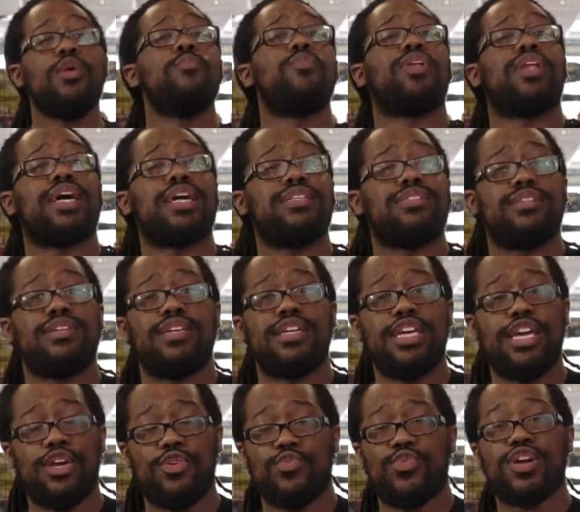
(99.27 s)
But like I said,
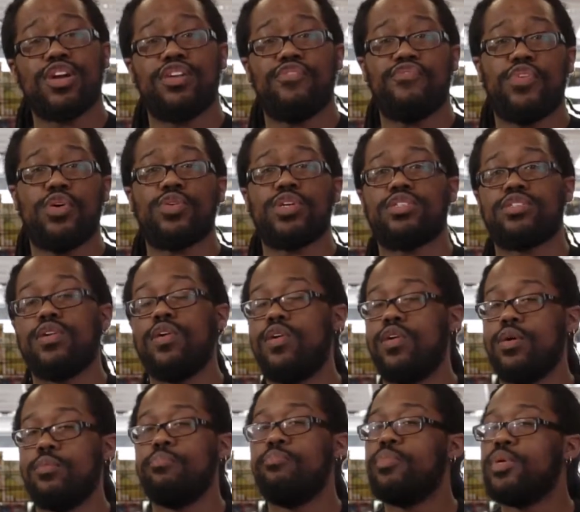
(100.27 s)
again, we're gonna focus
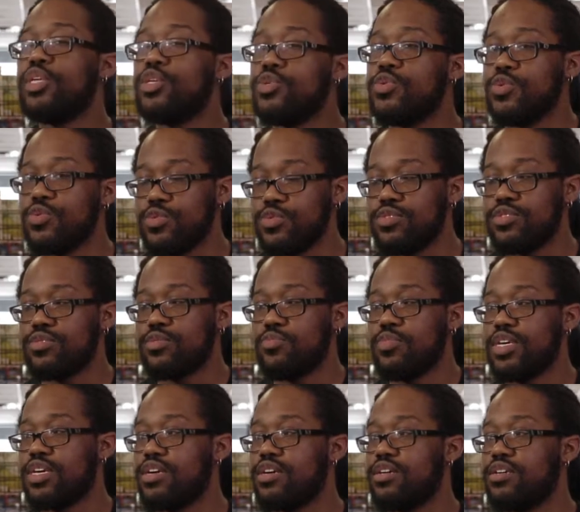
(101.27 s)
on blues
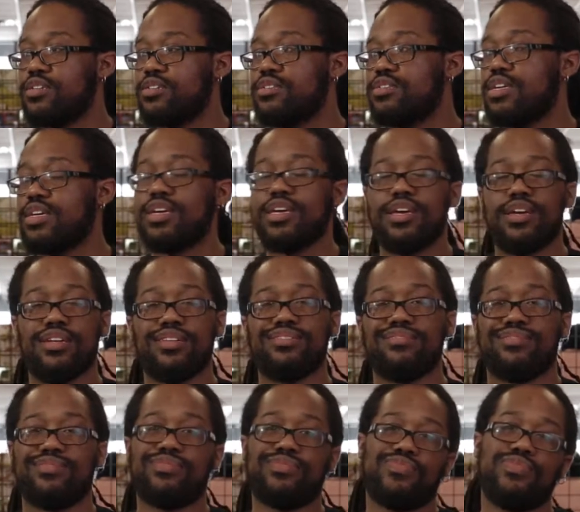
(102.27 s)
because,
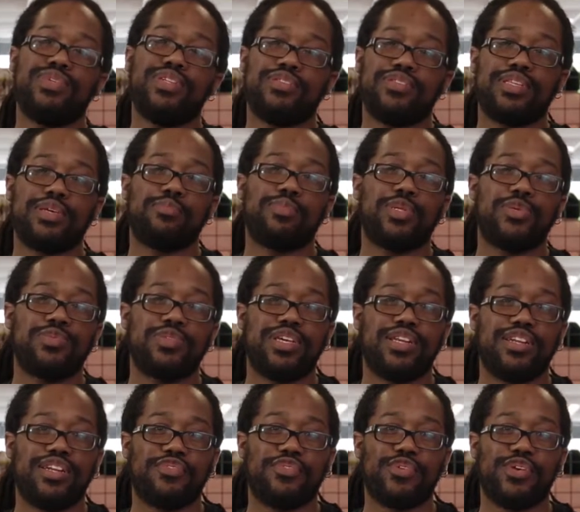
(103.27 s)
again, I don't think blues
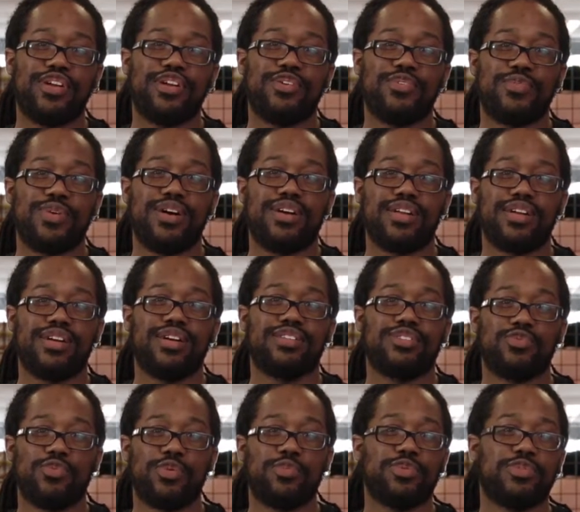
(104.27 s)
get enough credit around here
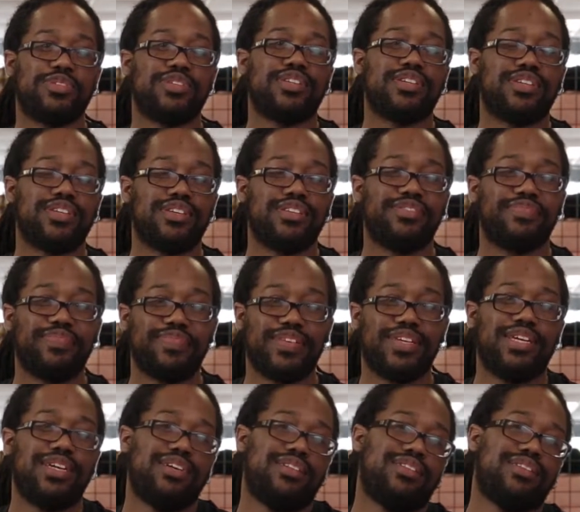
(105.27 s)
at Cerebral Syndicate.
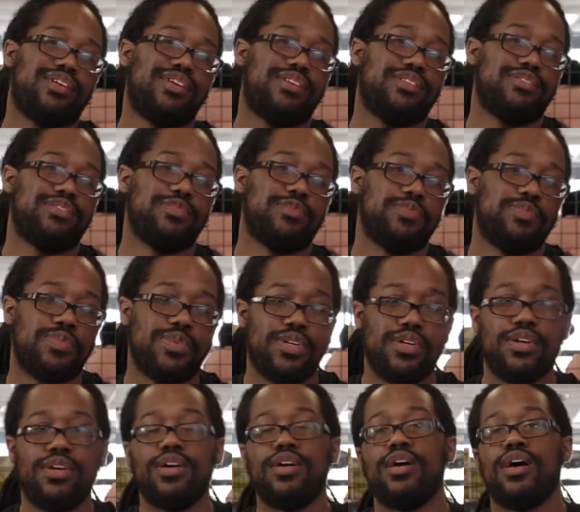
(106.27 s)
They're awesome.
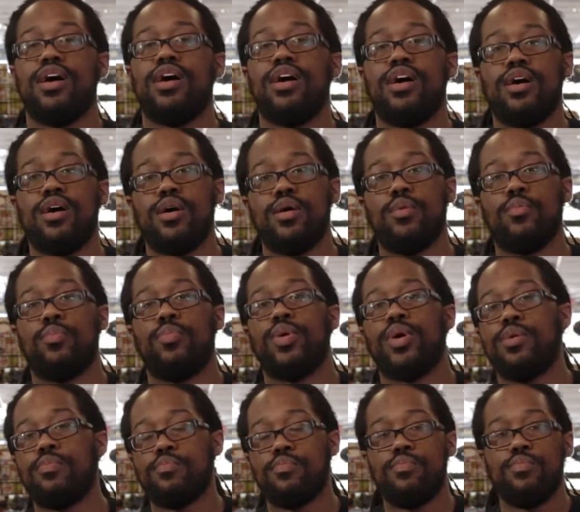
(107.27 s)

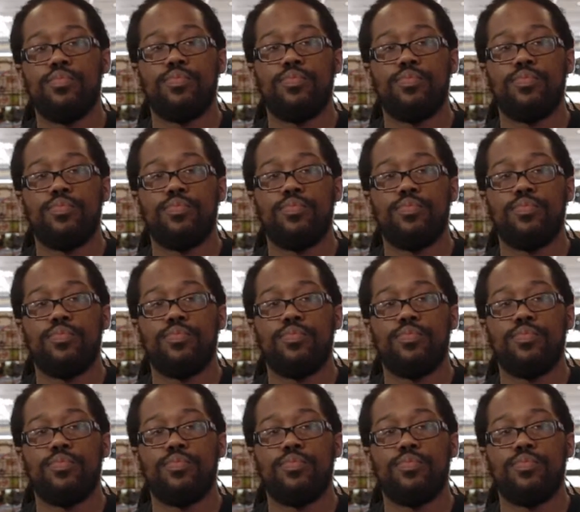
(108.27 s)
But